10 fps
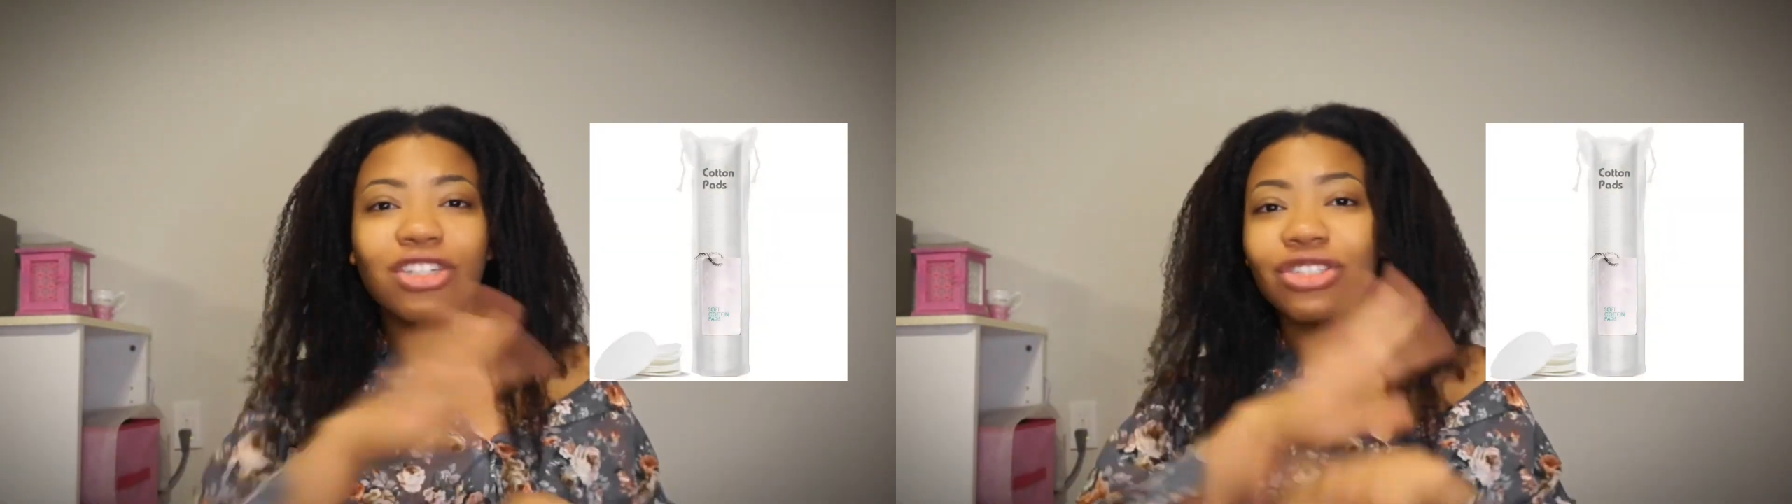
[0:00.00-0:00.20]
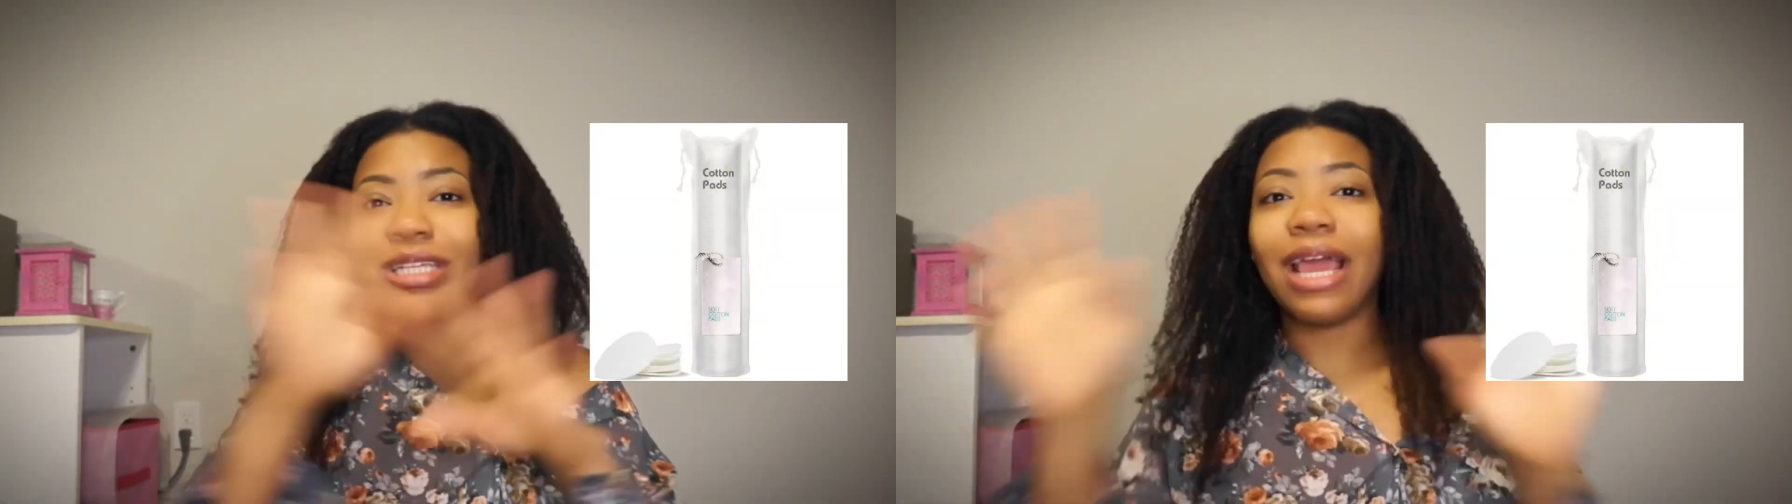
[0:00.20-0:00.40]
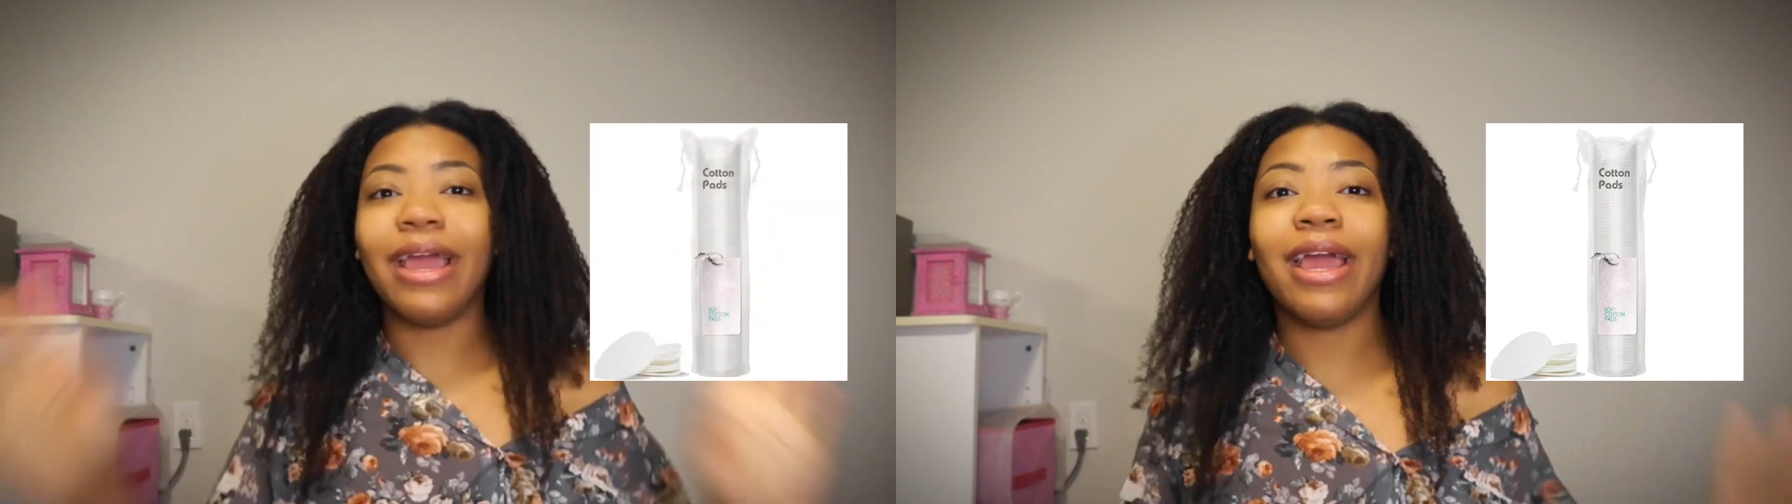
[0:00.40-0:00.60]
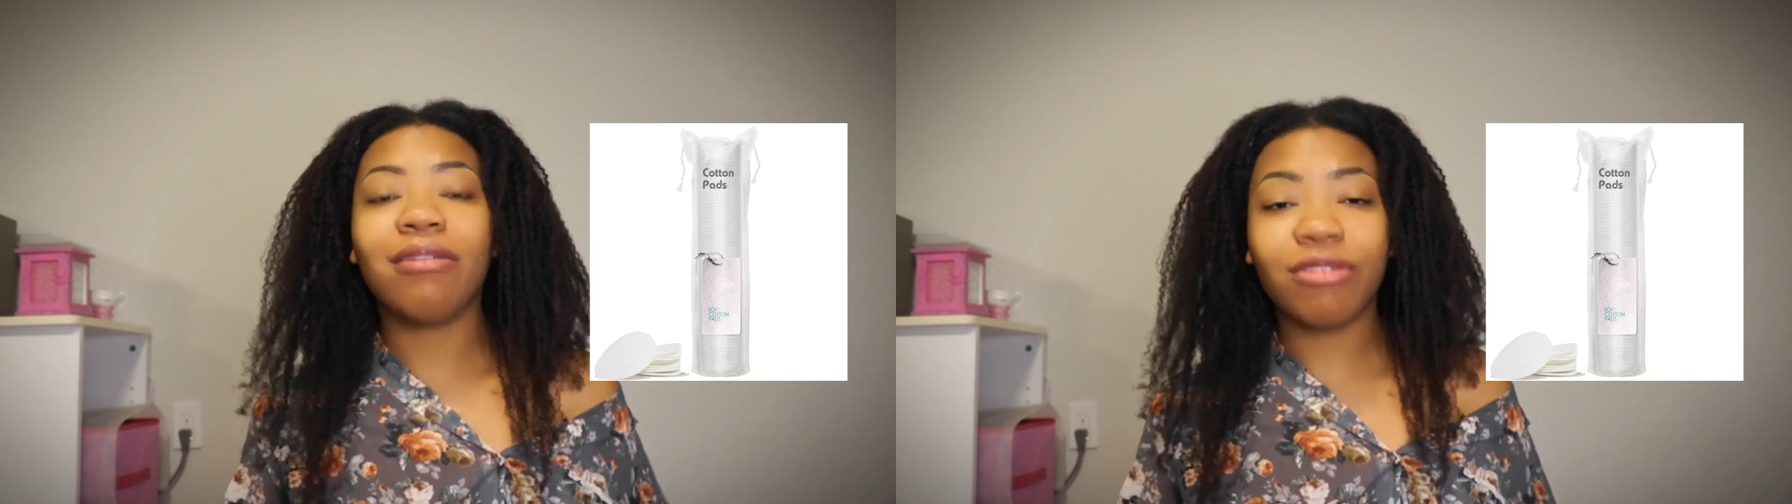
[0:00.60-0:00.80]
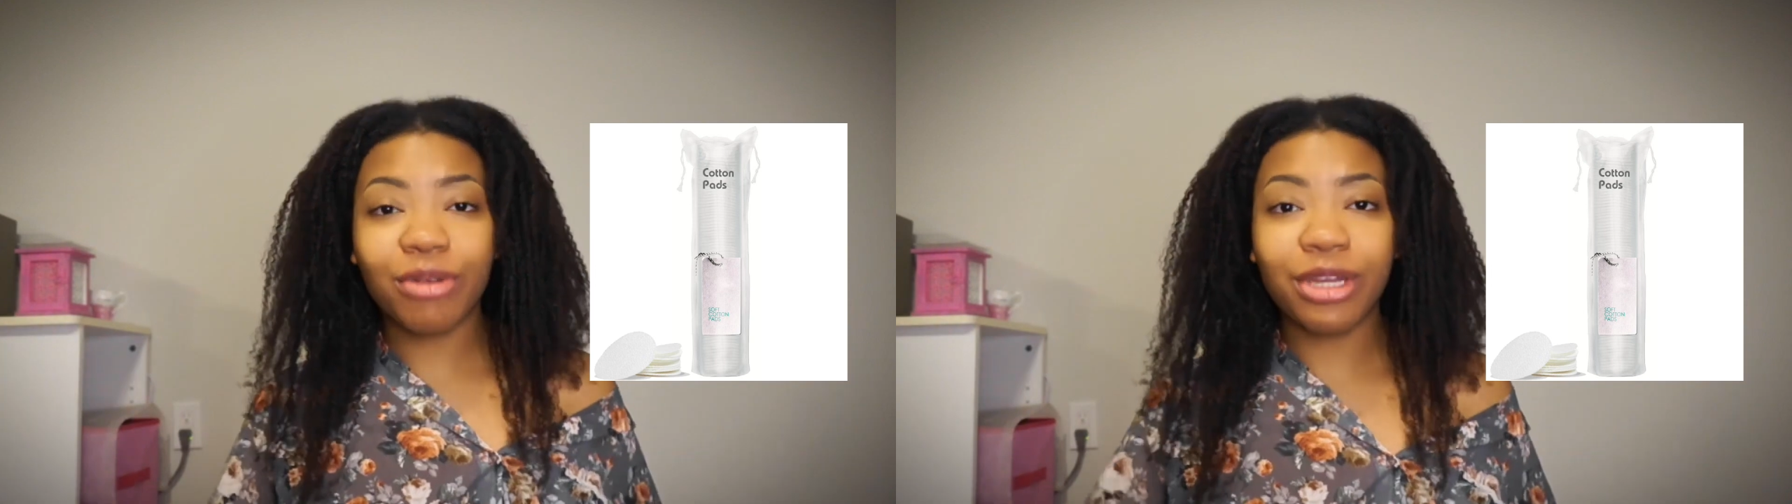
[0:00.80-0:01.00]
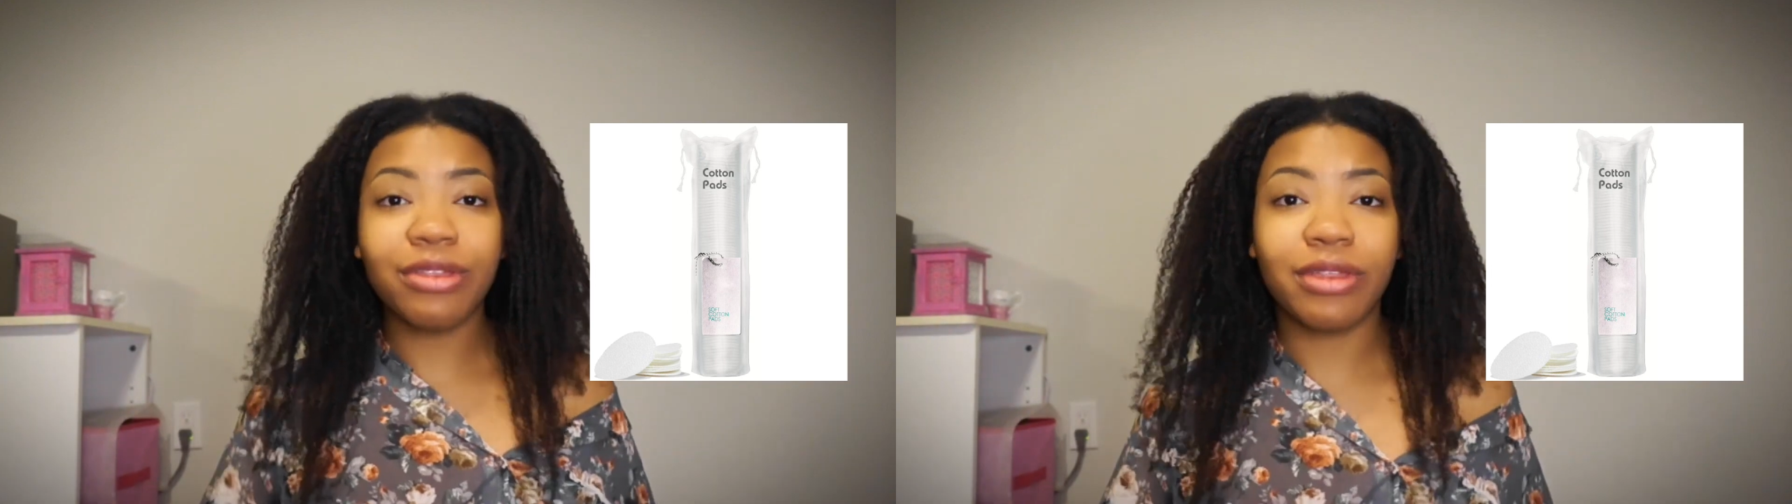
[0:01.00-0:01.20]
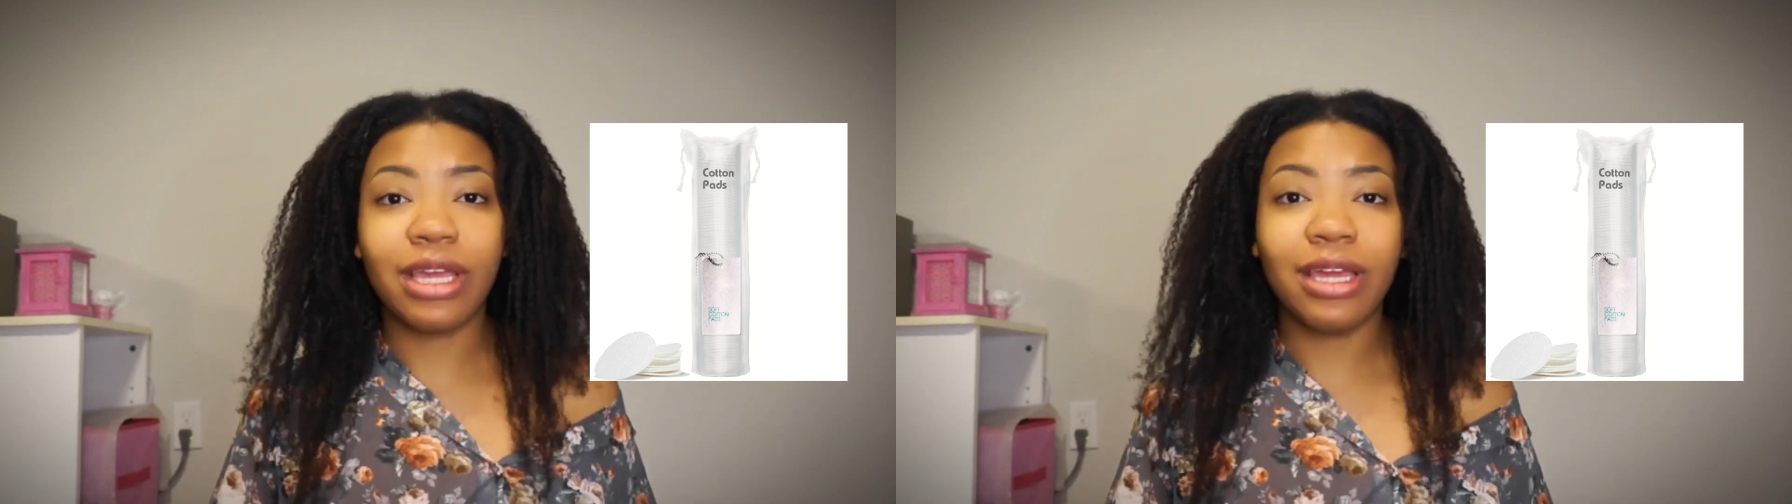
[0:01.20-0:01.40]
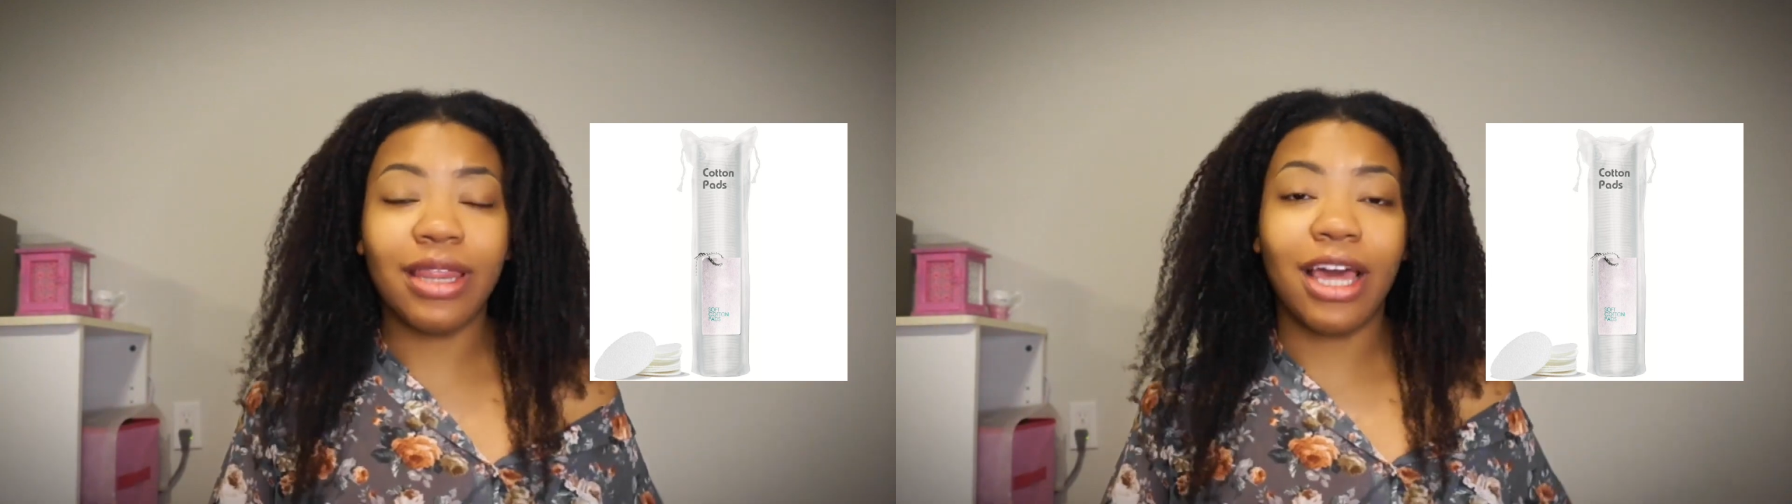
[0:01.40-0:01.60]
just
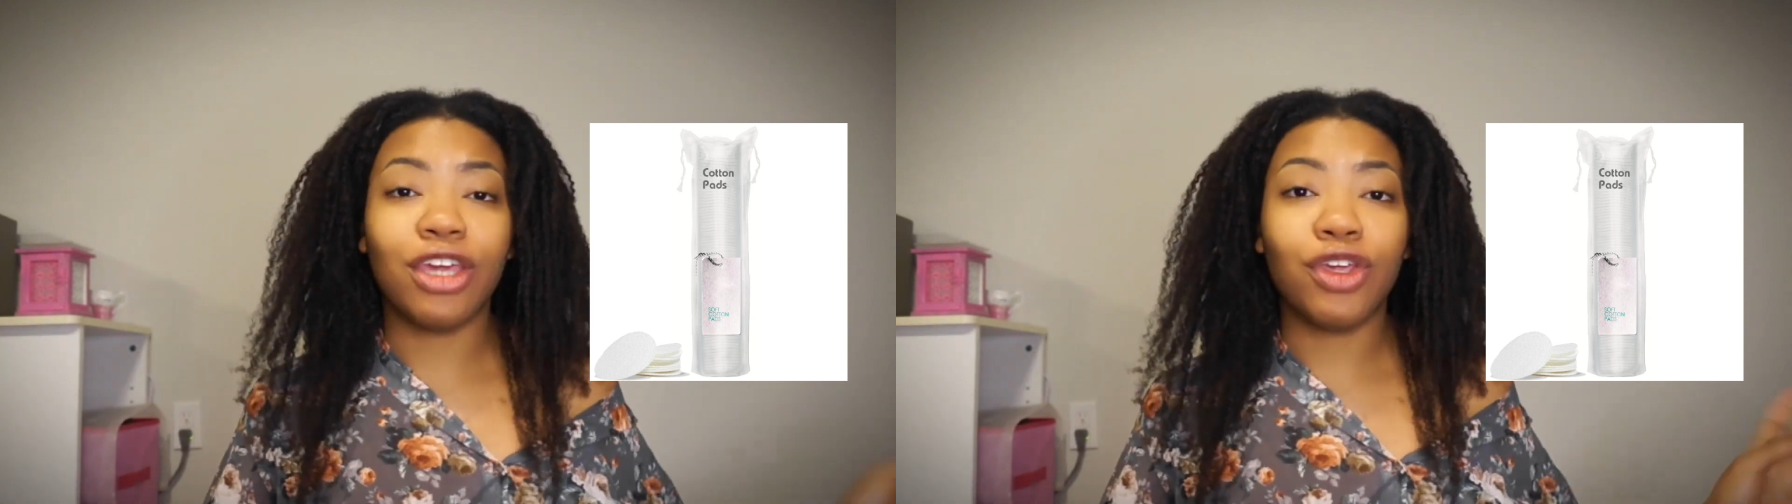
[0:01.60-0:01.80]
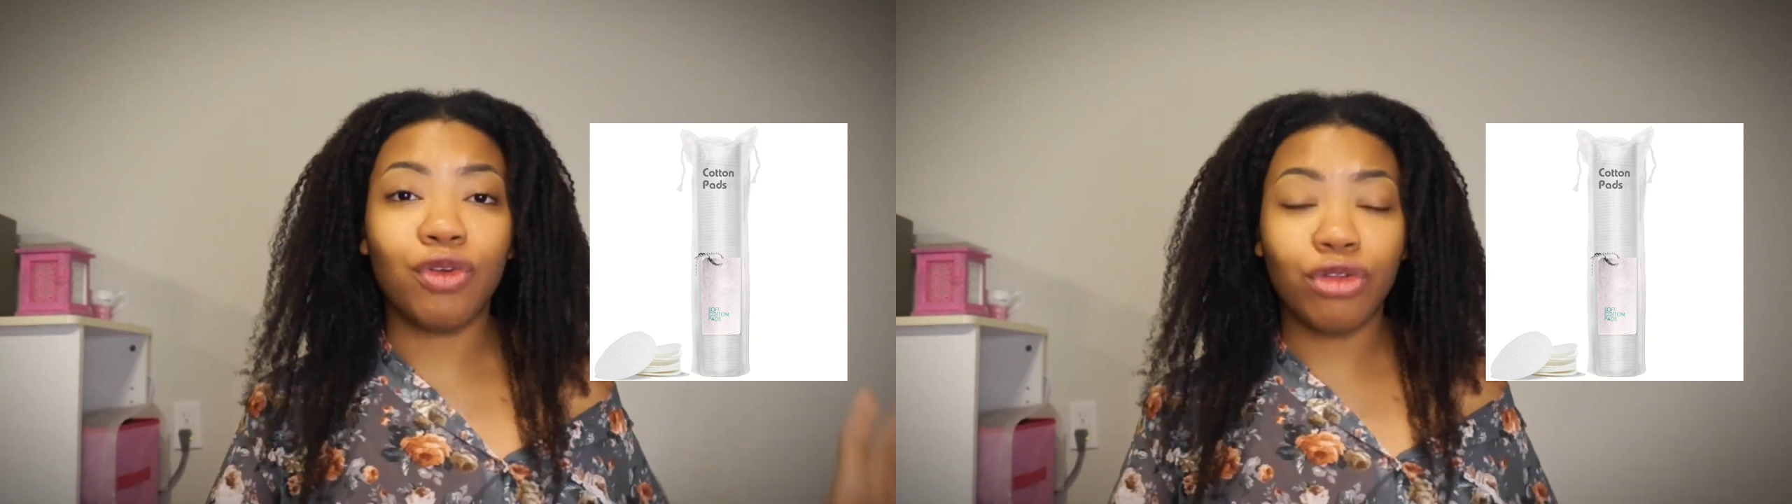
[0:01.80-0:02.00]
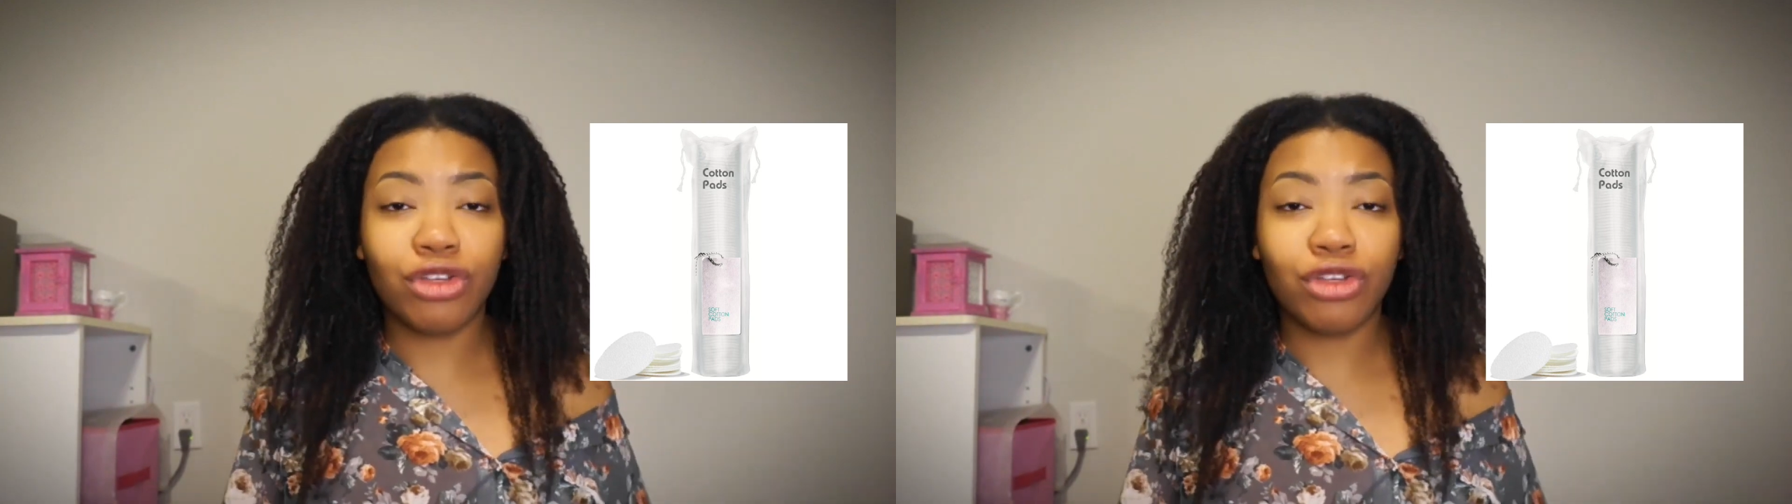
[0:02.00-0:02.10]
everything that you